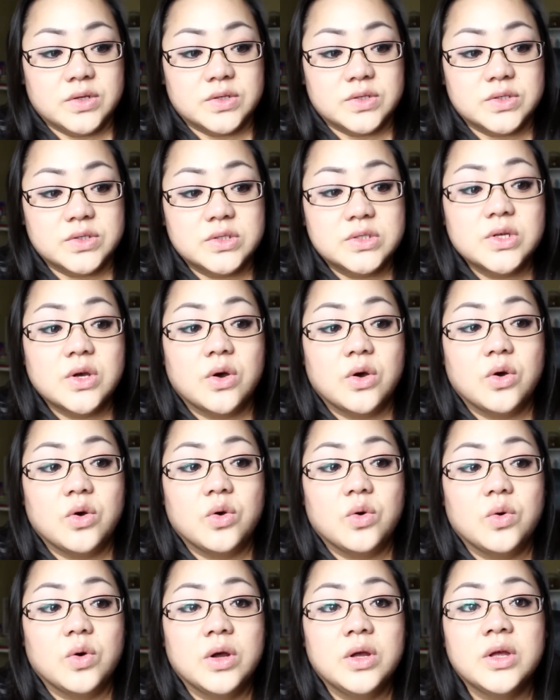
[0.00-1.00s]

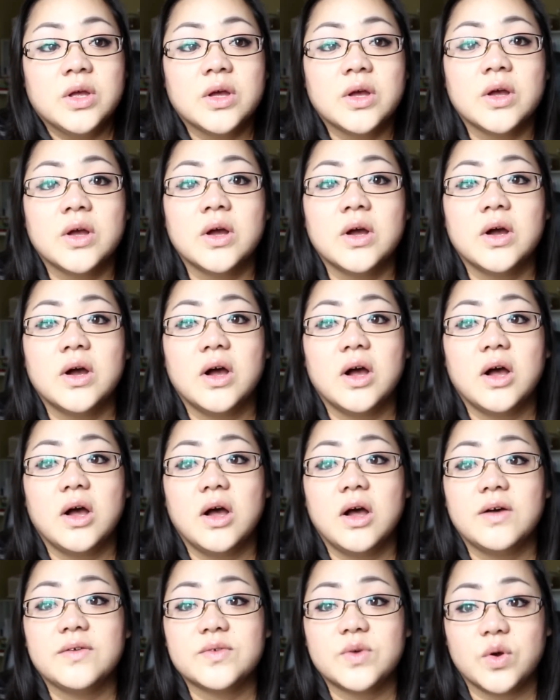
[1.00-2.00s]
So,
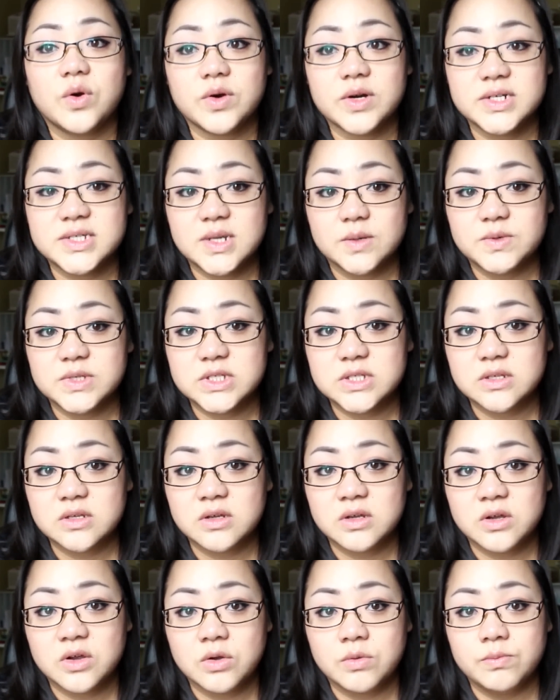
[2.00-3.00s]
of course, I was
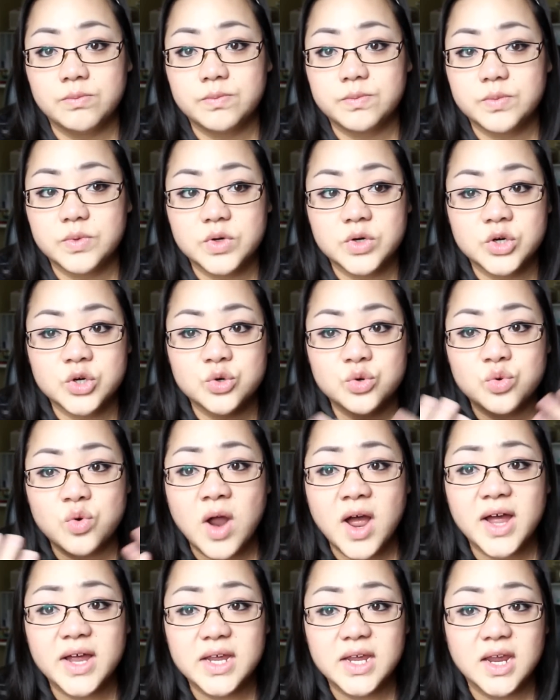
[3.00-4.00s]

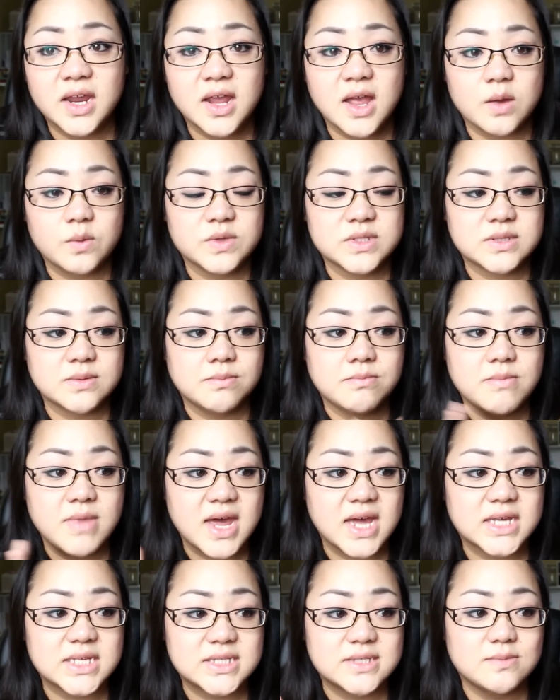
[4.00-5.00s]
crying. I was a
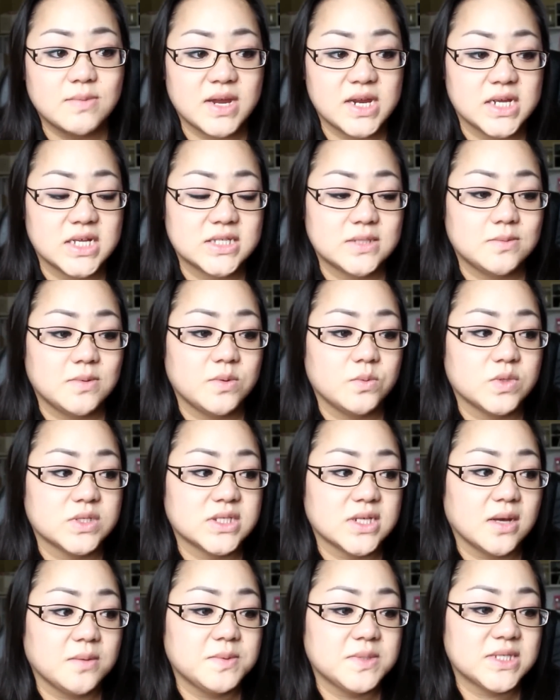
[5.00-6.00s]
mess. My husband
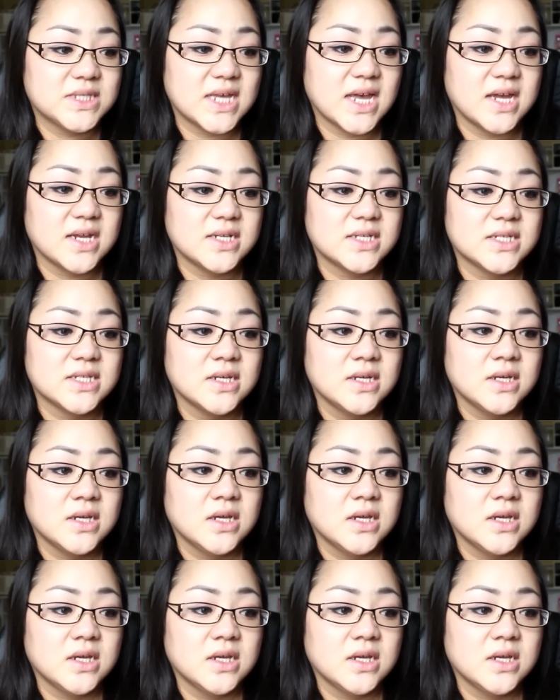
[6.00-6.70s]
was upset.